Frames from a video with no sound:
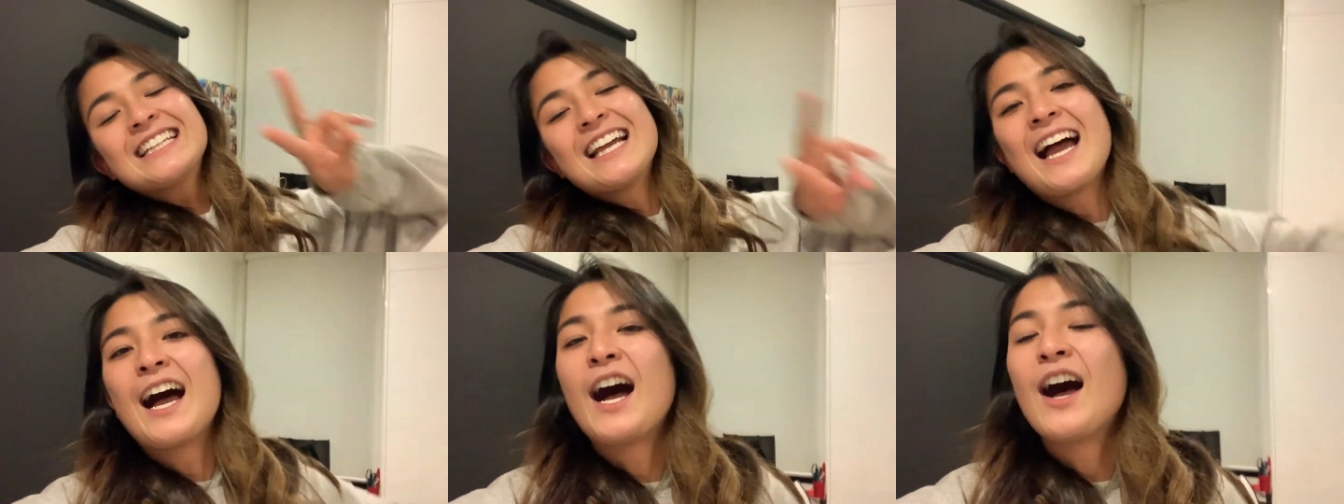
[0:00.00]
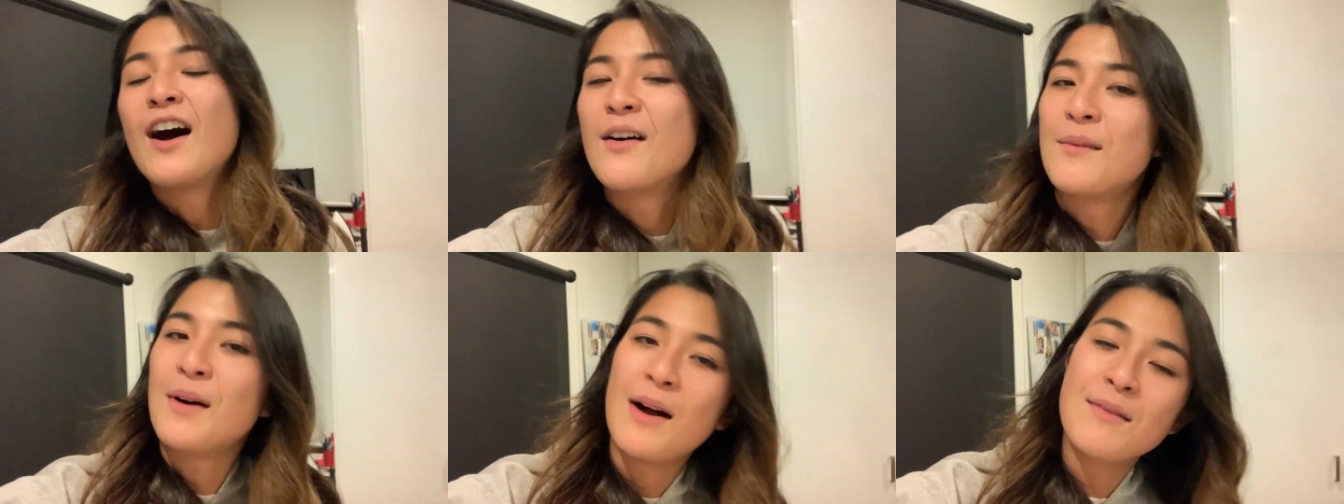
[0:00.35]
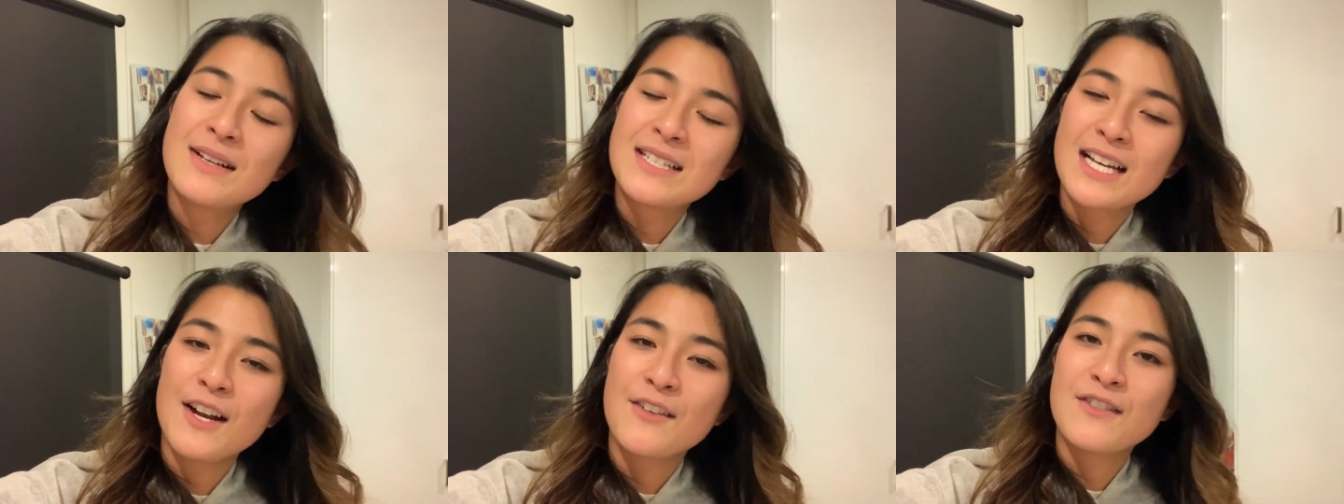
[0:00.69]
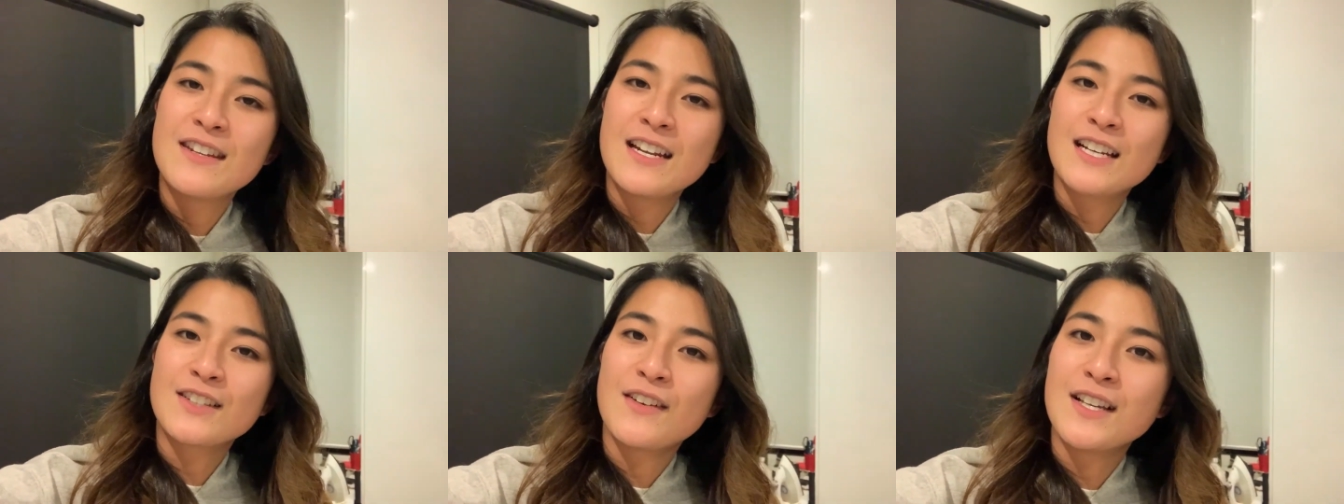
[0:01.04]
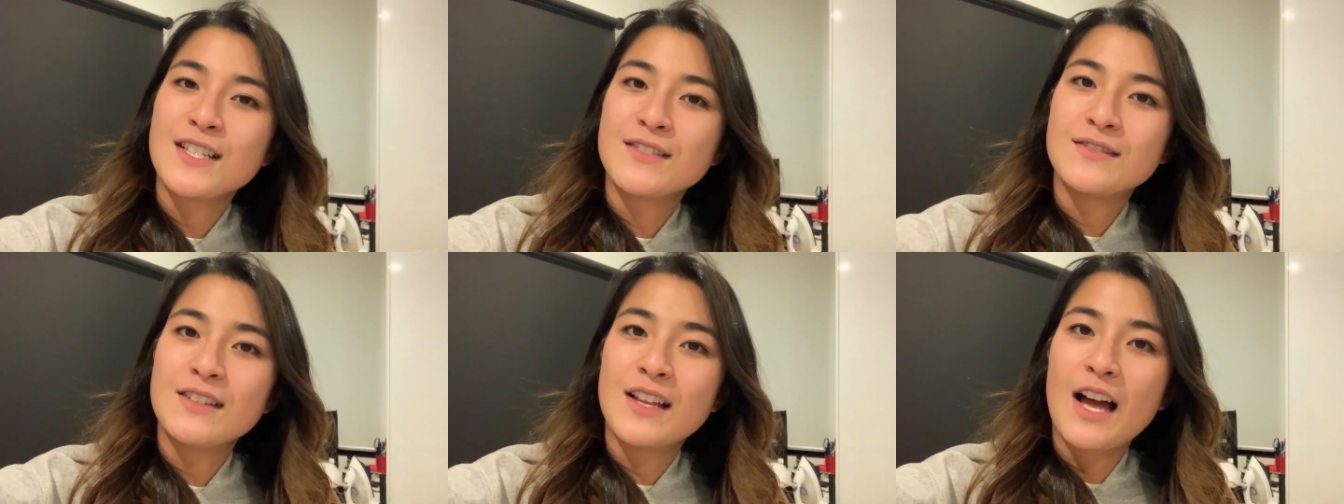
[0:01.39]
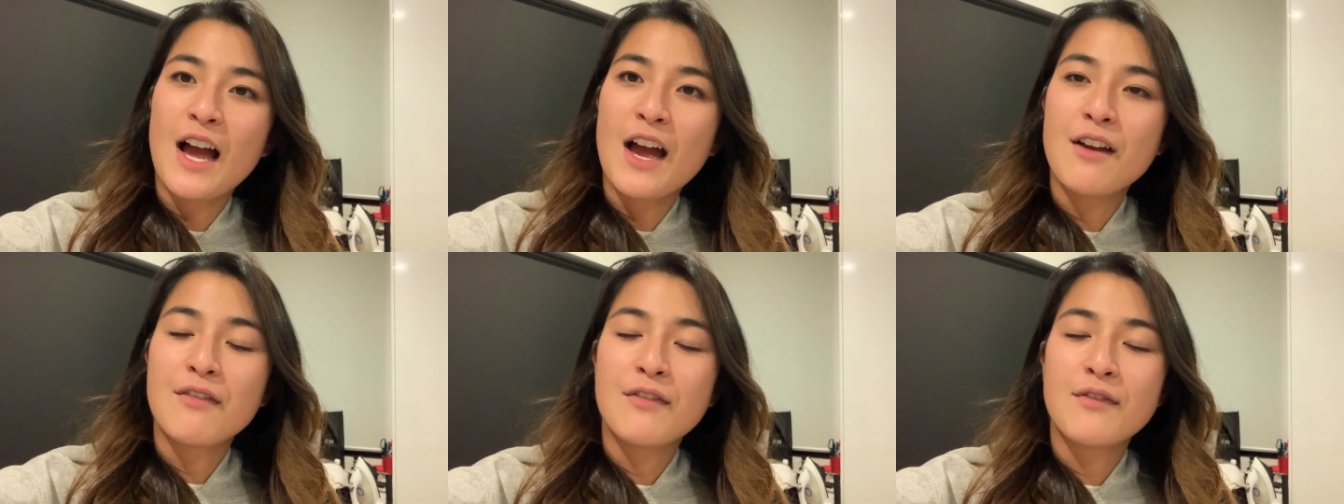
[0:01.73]
Um, I'm excited for the next phase of
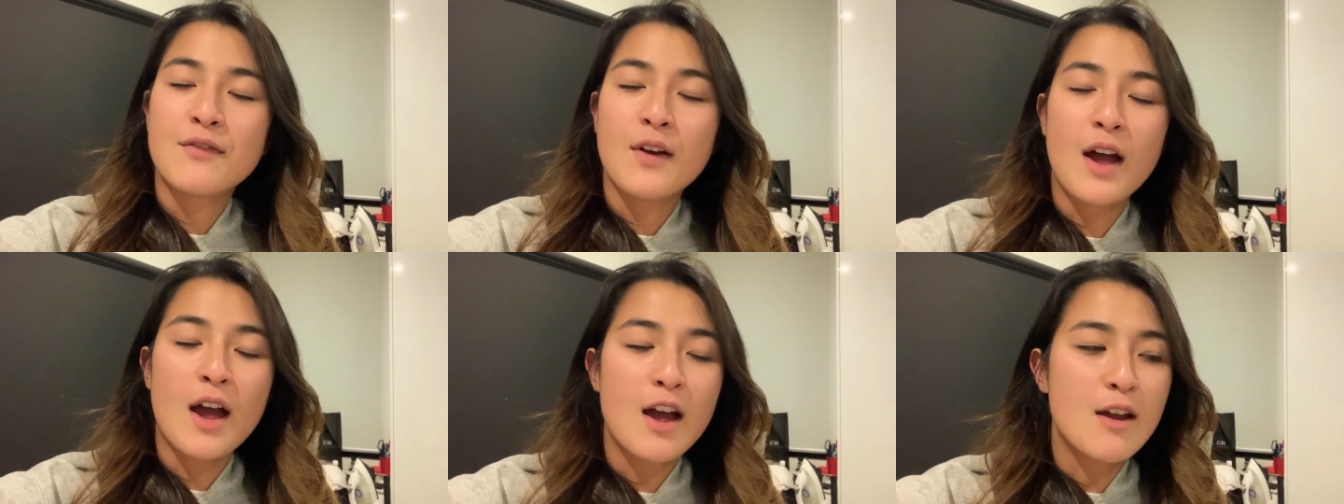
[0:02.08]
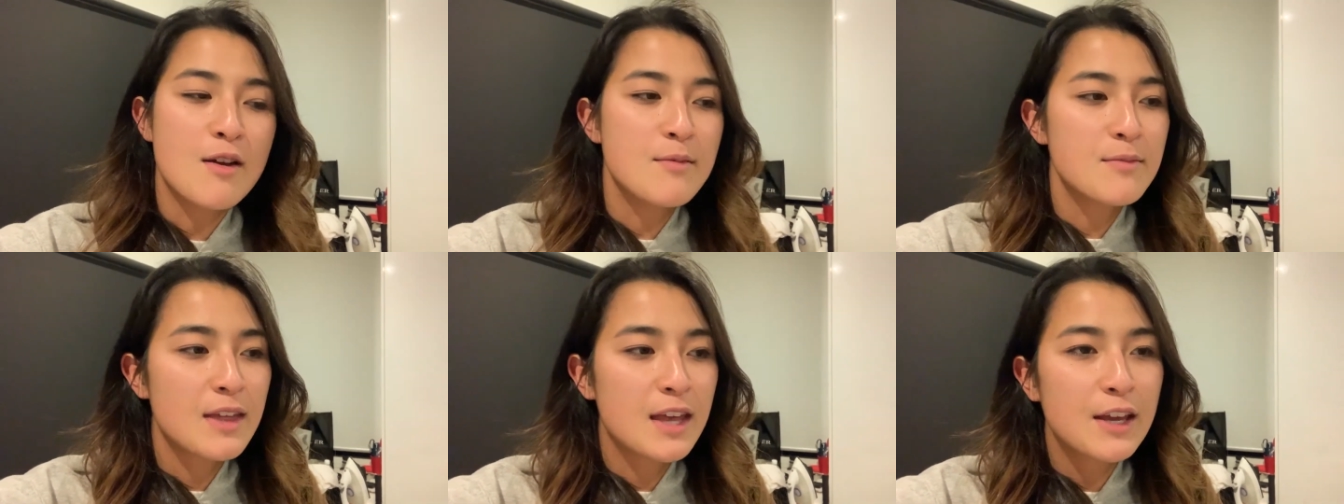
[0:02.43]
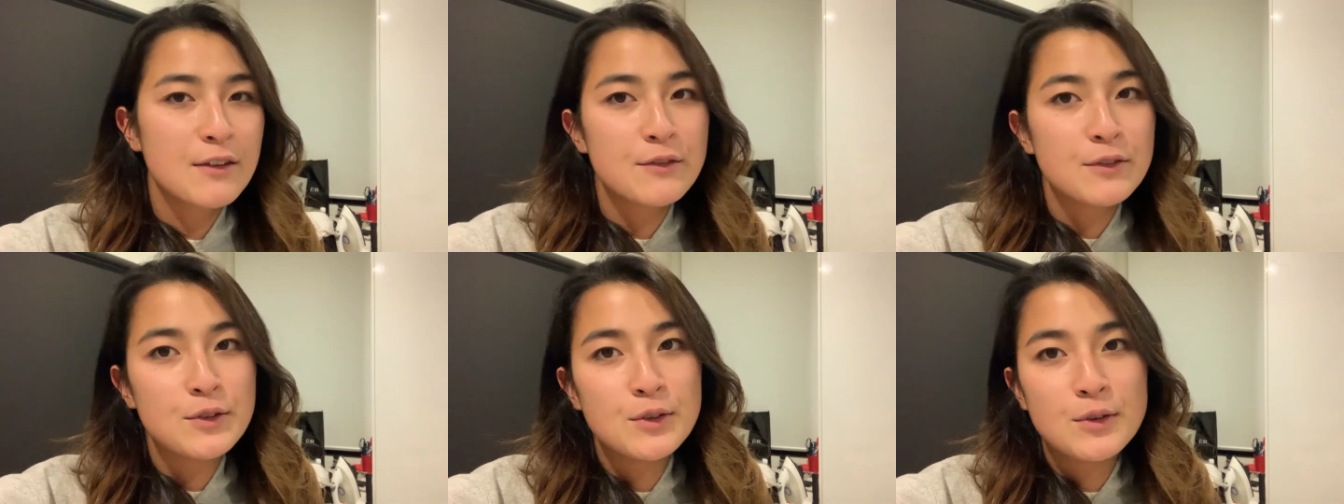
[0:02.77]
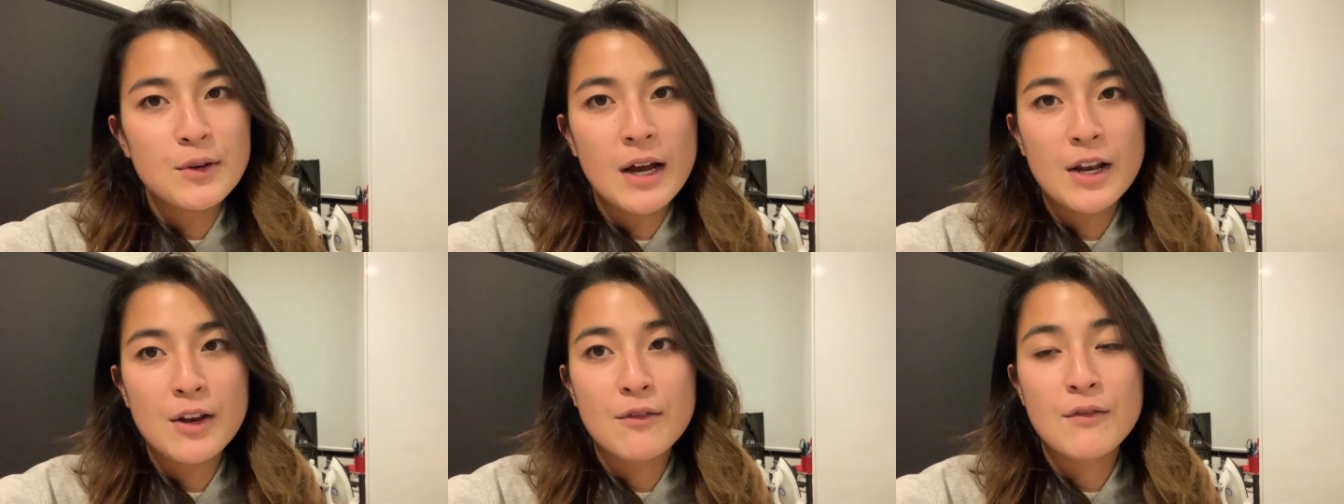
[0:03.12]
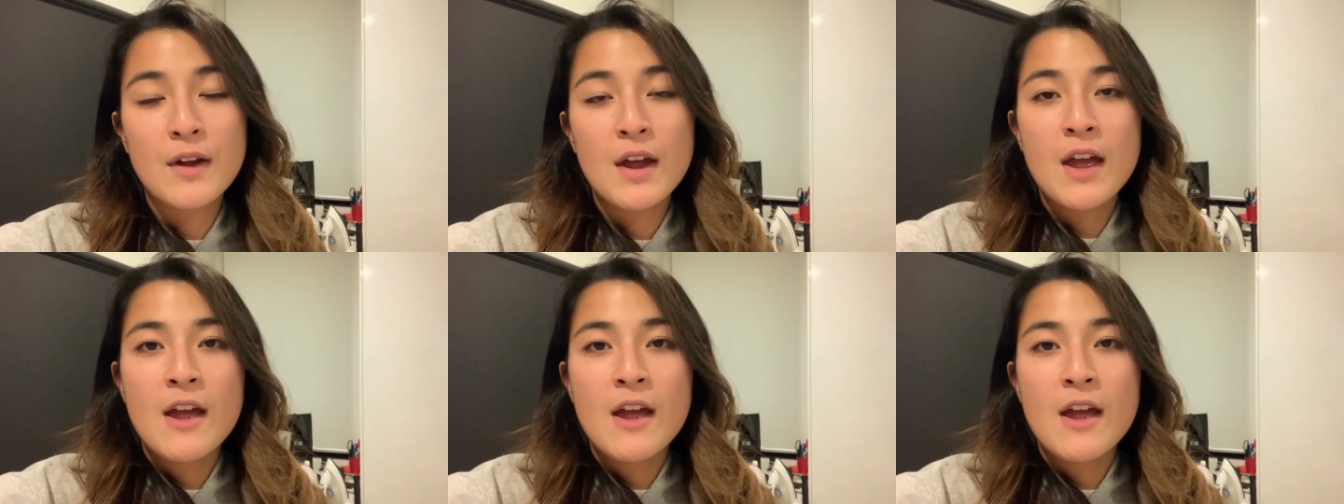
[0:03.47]
life. I'm thankful and